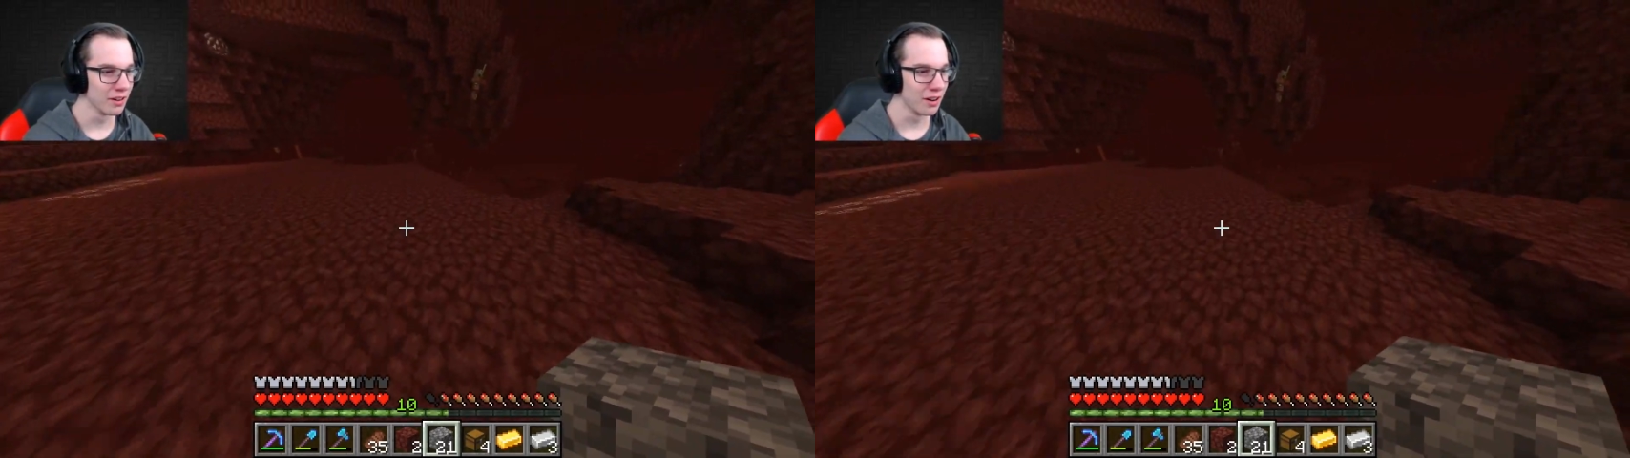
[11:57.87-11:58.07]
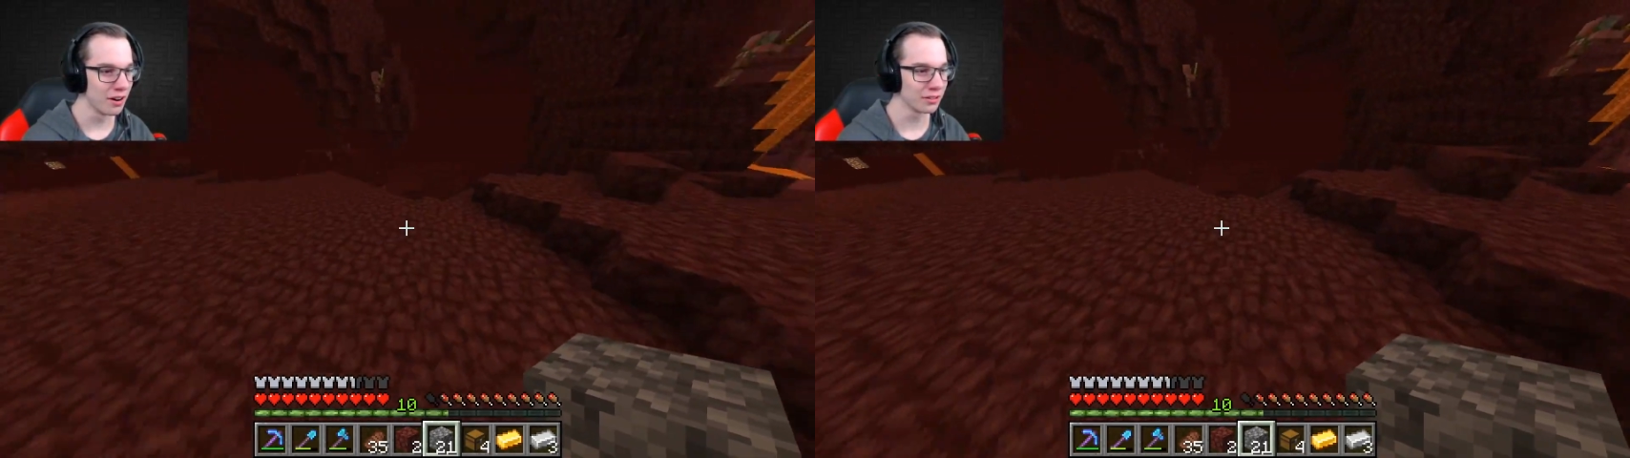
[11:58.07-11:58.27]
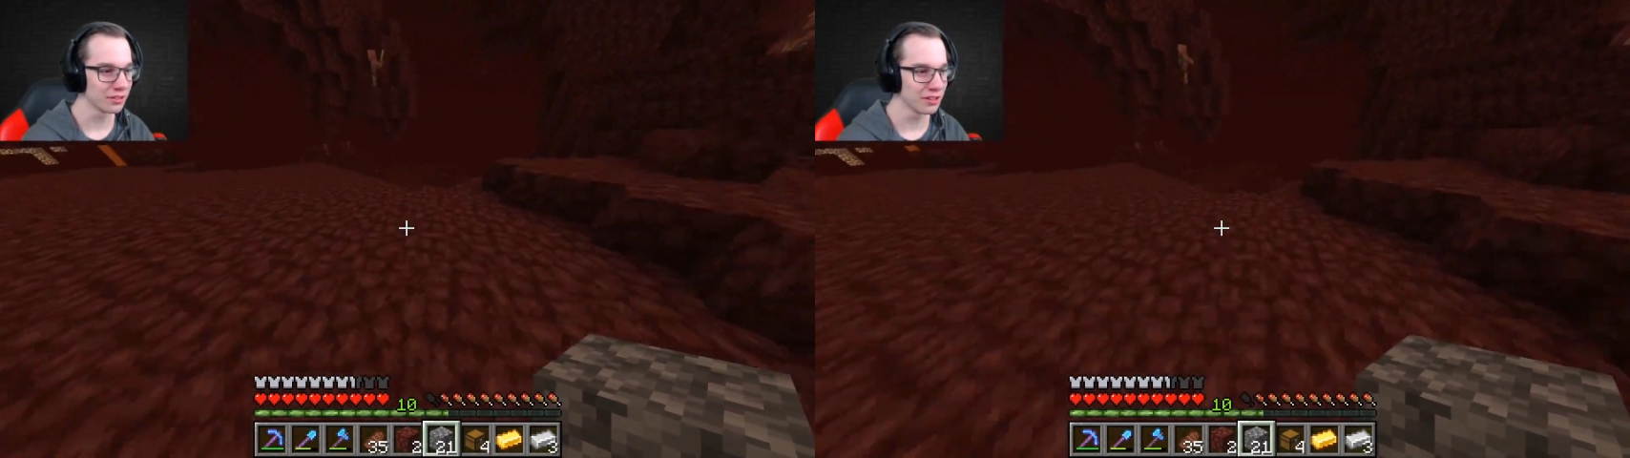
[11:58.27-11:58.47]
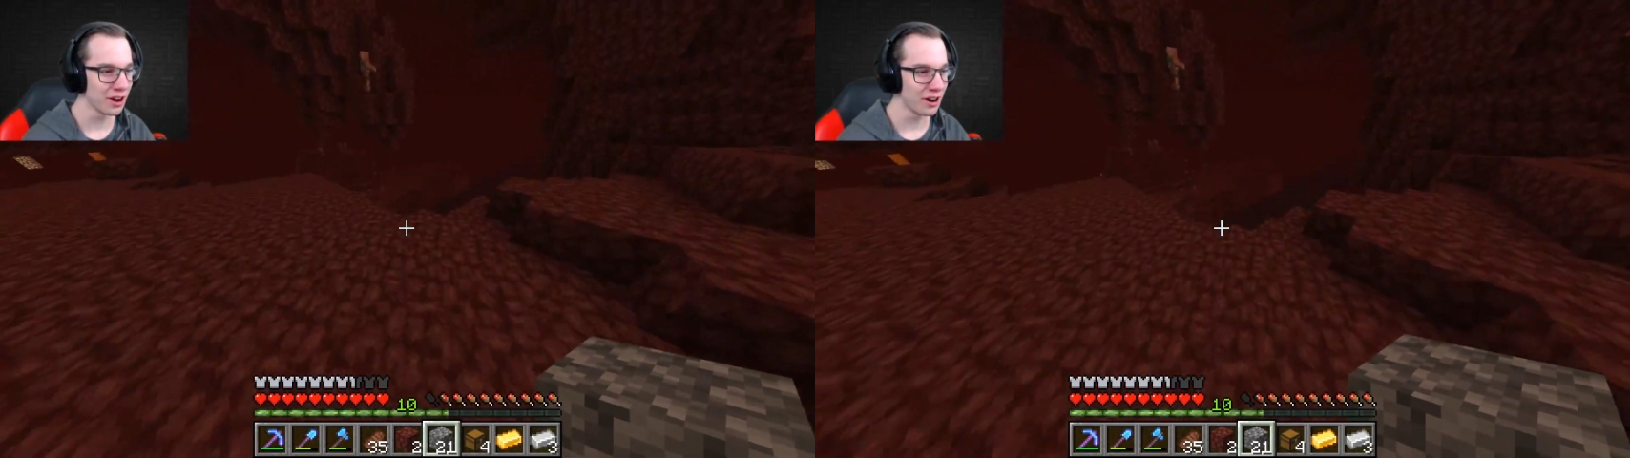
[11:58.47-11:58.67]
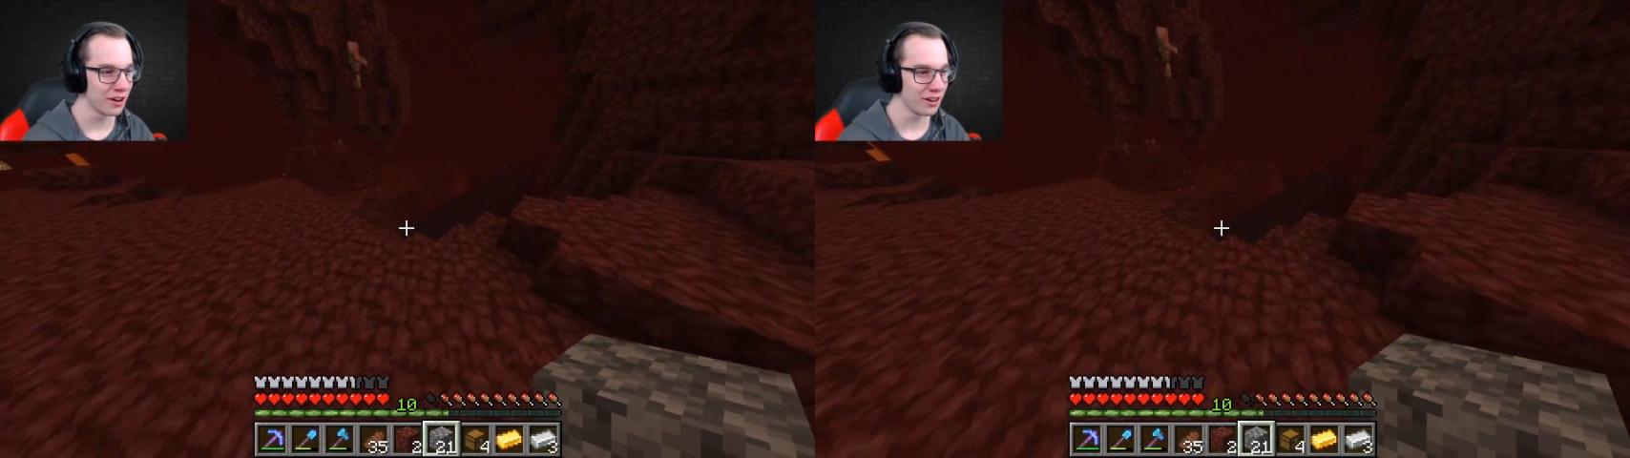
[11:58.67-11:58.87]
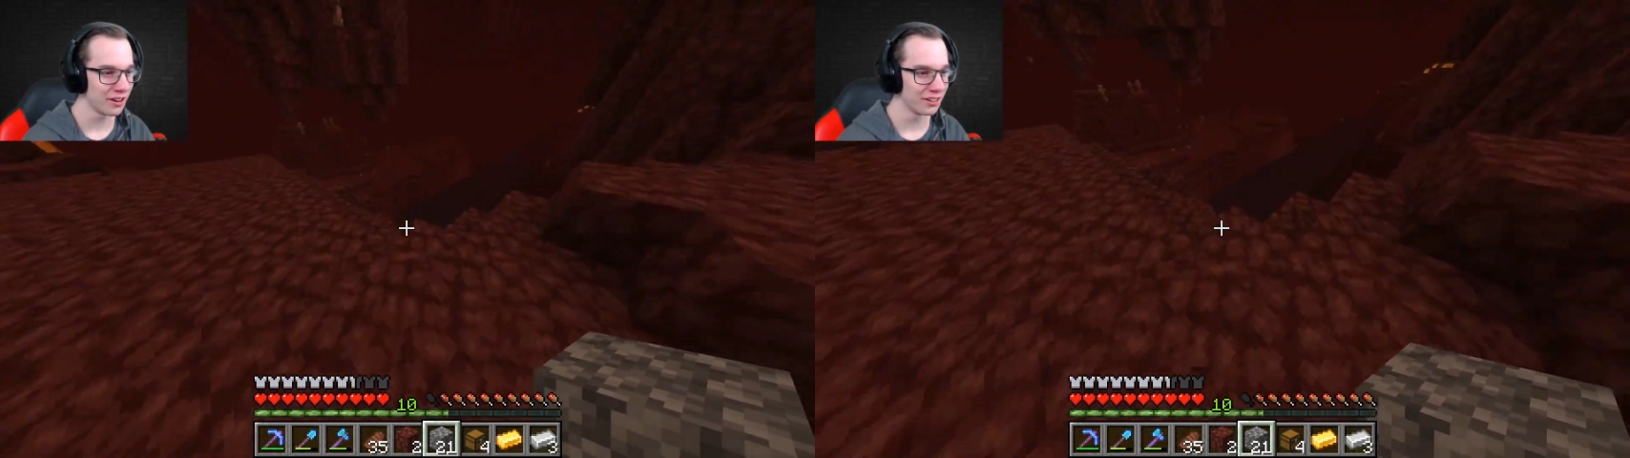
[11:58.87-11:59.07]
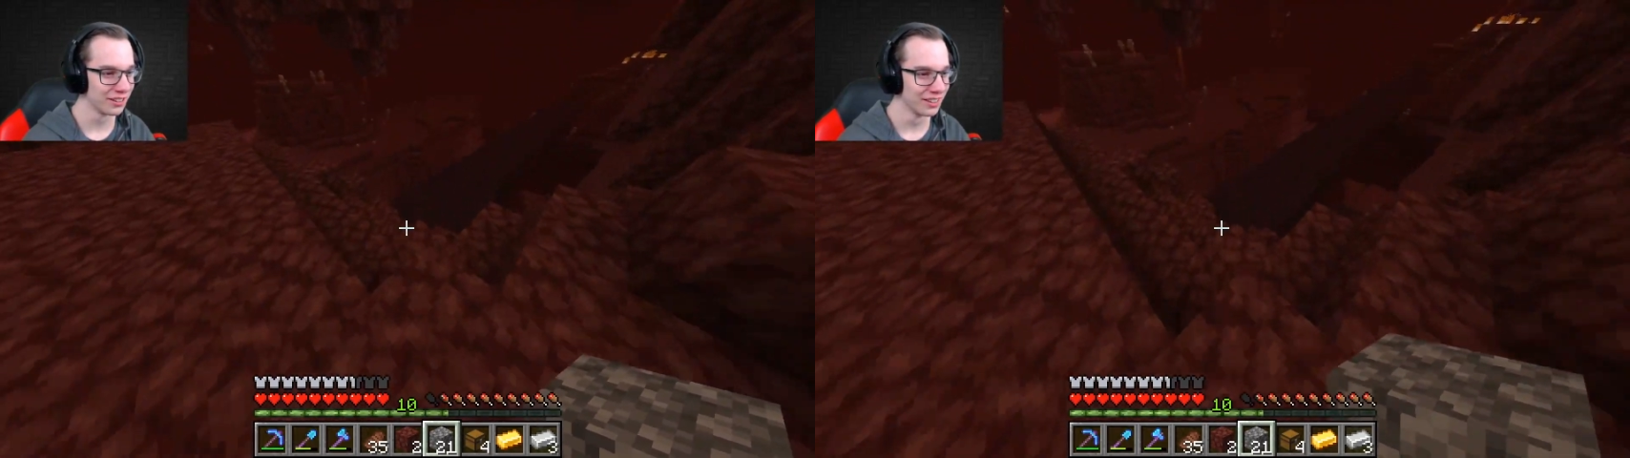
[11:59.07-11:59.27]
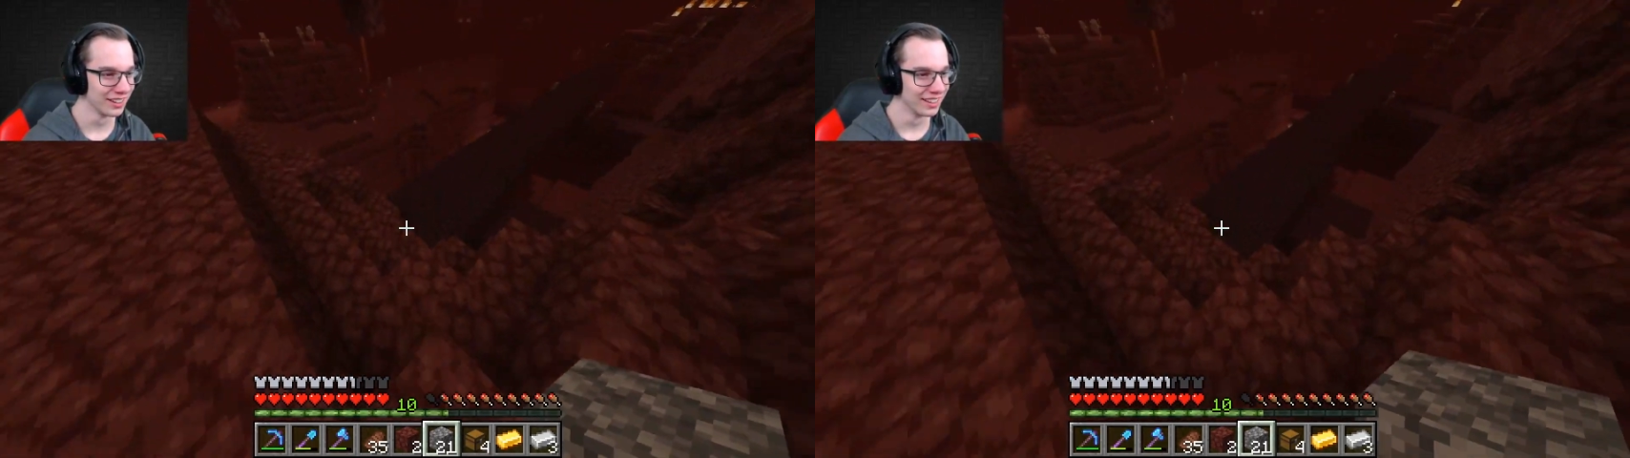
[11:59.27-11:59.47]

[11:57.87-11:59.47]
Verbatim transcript: Oh no.